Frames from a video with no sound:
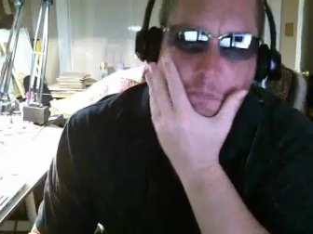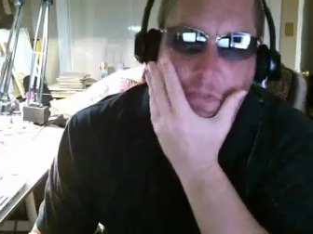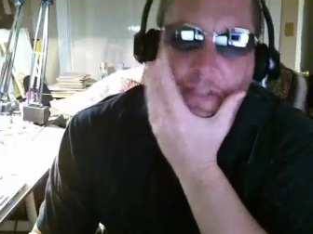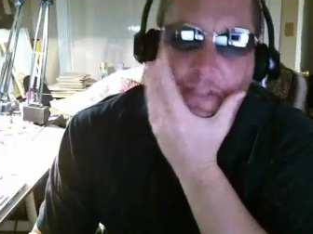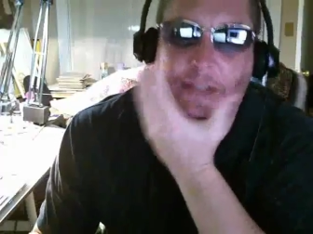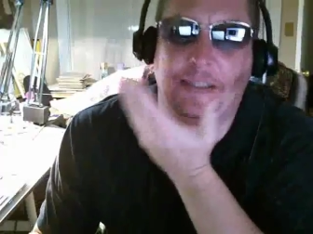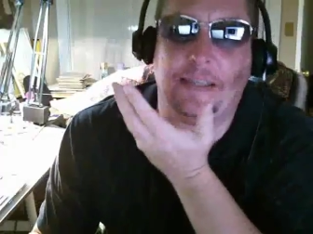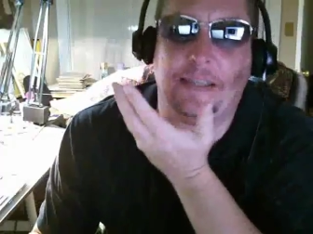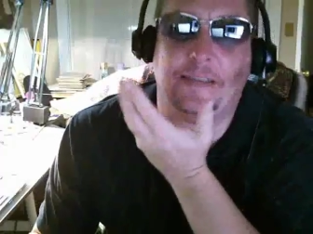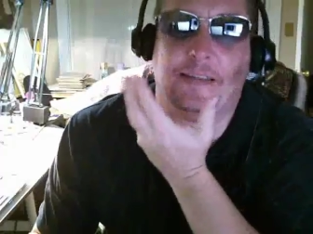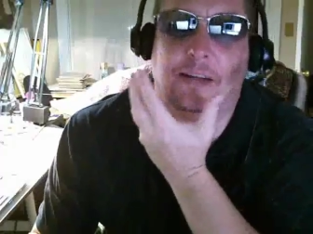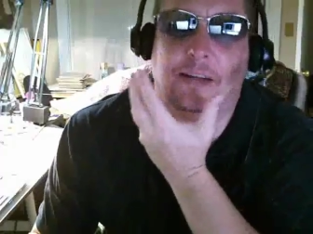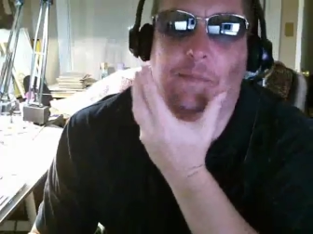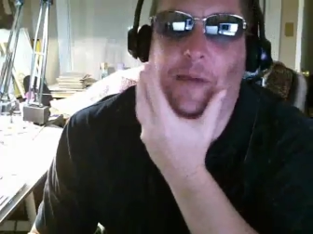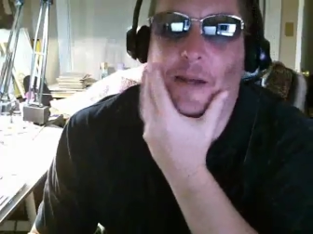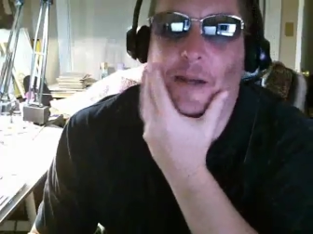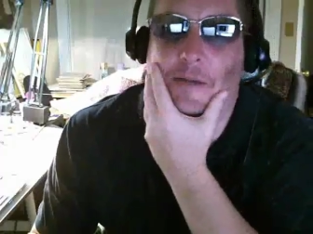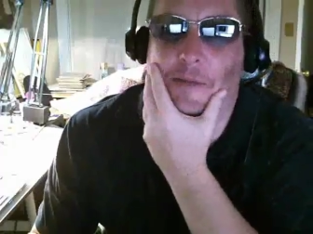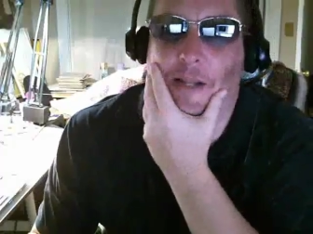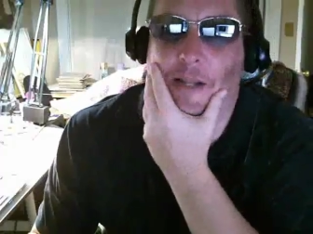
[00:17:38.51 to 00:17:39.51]
a decent
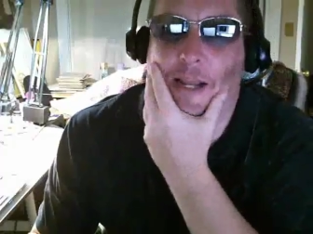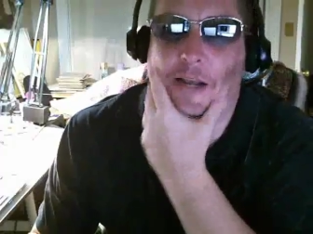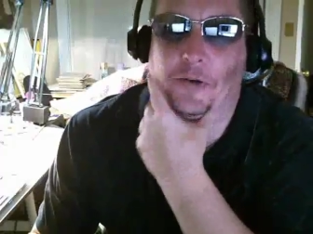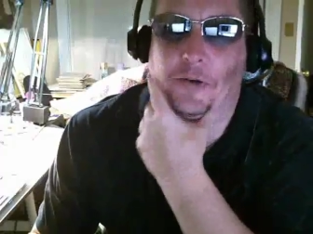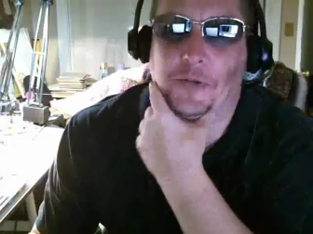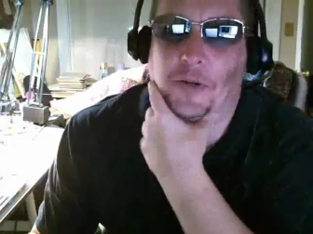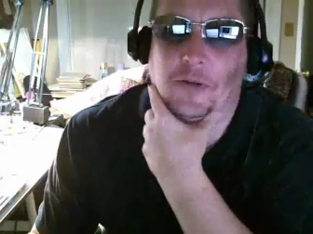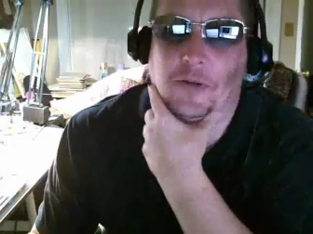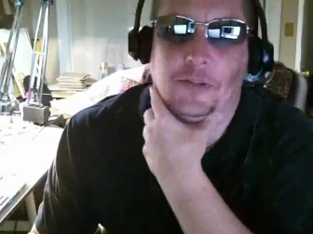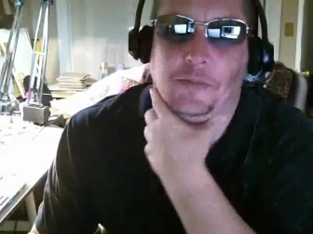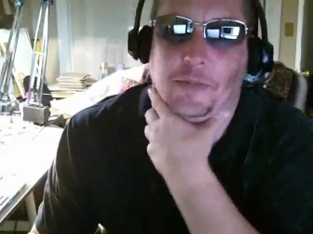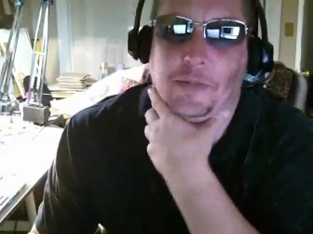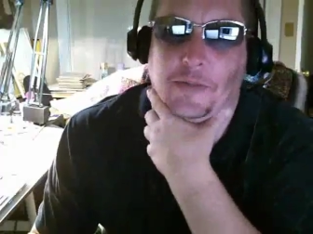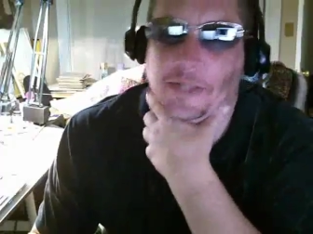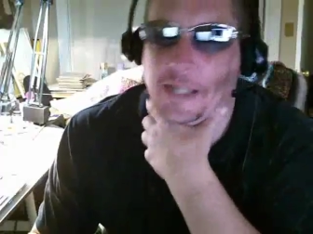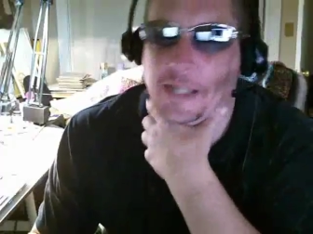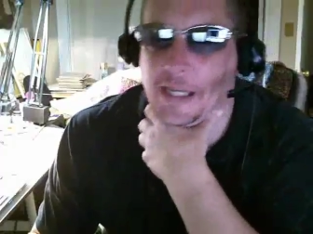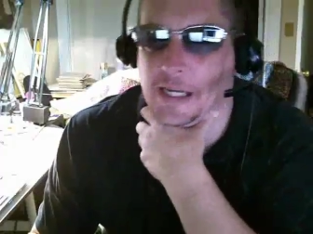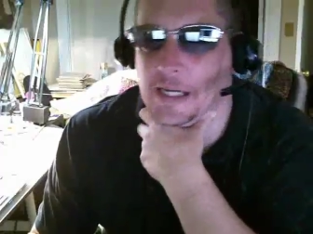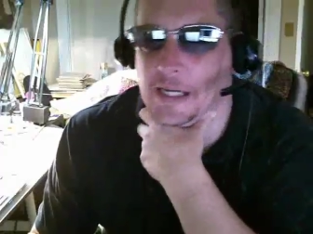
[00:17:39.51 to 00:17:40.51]
amount of it. I don't talk to him
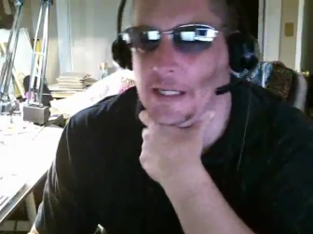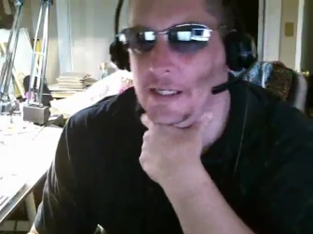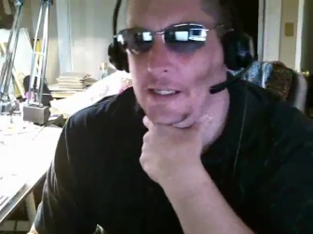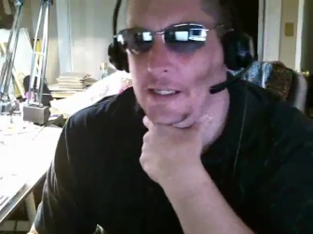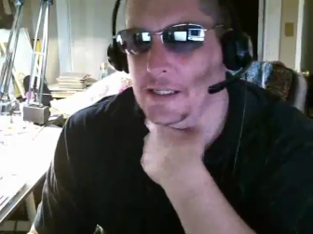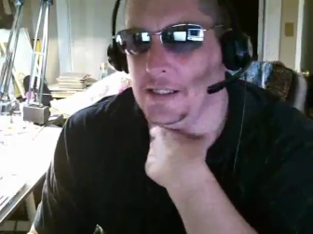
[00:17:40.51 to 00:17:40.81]
every day.